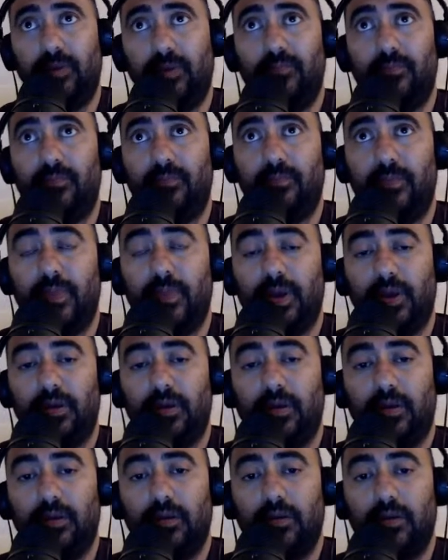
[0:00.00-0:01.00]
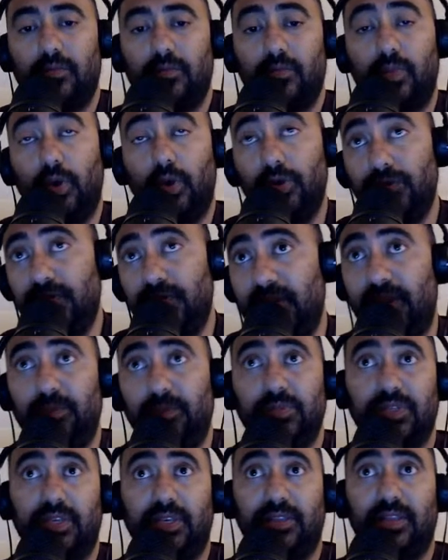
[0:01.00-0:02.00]
teams need that win both
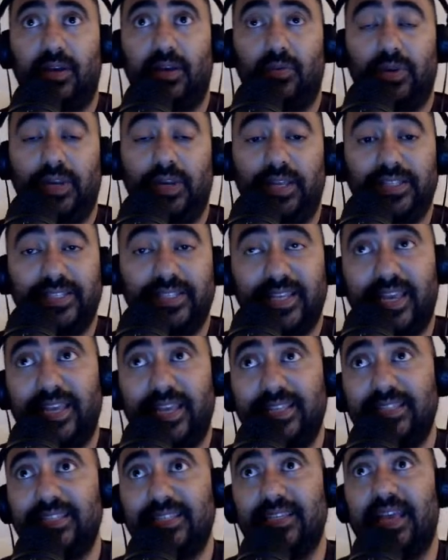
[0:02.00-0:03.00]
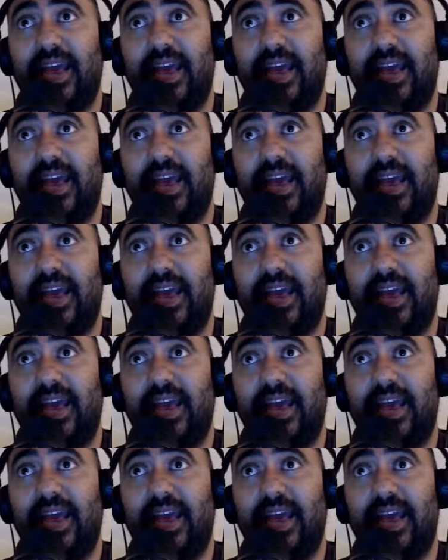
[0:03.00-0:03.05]
teams need that win it's it's